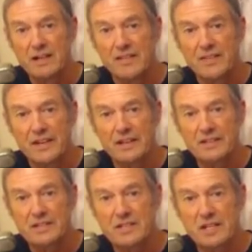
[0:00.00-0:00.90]
in
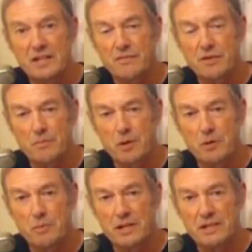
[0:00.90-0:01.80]
the city for the
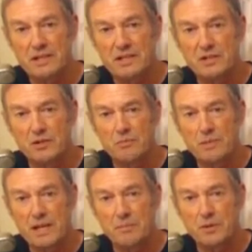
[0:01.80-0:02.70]
moment, to
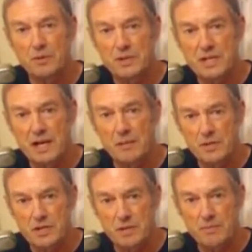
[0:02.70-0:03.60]
be able to
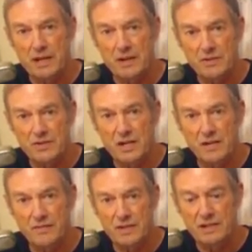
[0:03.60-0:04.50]
establish something outside
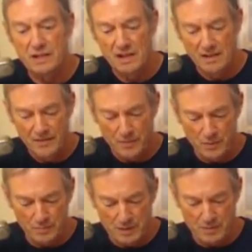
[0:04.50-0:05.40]
of it
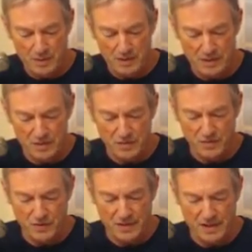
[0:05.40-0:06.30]
would be really
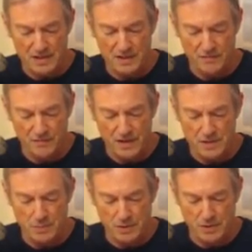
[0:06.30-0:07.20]
useful. And that's on
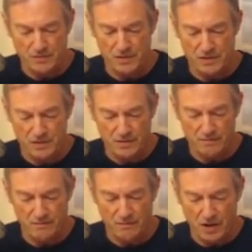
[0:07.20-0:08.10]
Facebook,
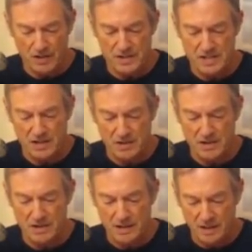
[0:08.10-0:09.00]

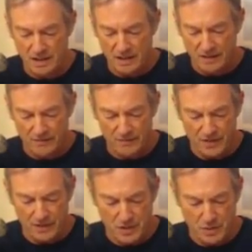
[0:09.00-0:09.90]
Voluntary
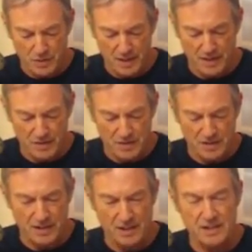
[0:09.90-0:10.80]
Village Creators. And
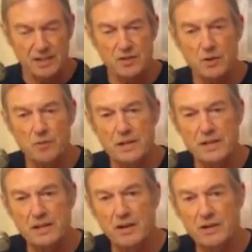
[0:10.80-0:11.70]
then he told me
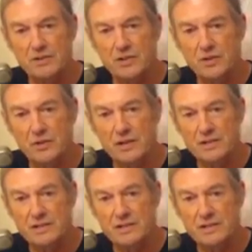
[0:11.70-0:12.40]
that also his